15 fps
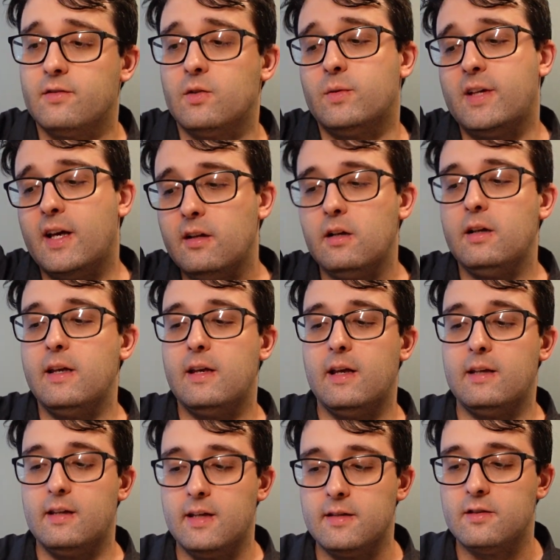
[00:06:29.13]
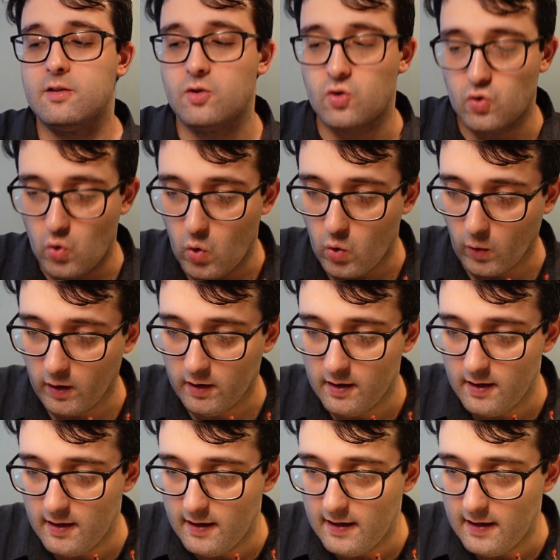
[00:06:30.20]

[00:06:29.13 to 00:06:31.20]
so technically he did score,